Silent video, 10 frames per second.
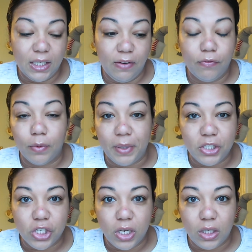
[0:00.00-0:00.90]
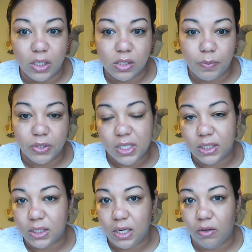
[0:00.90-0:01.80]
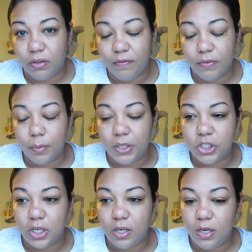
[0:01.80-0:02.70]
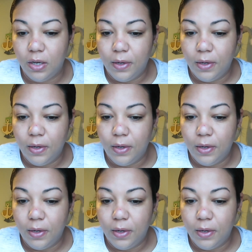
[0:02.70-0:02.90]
information that's protected health information.